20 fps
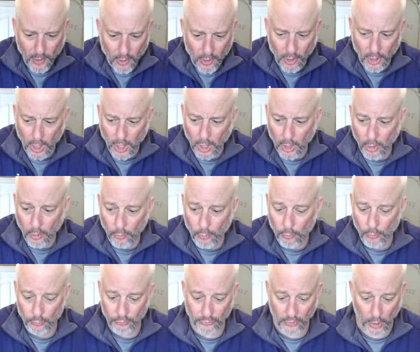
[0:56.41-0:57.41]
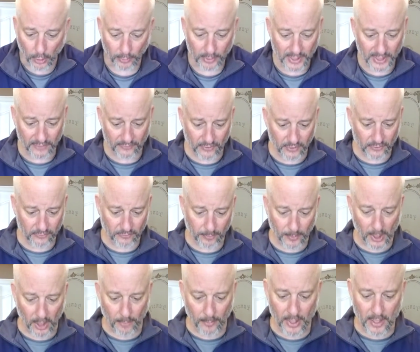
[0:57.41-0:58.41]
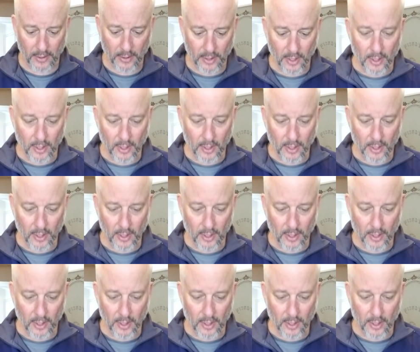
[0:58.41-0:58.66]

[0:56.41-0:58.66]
So easy experiment.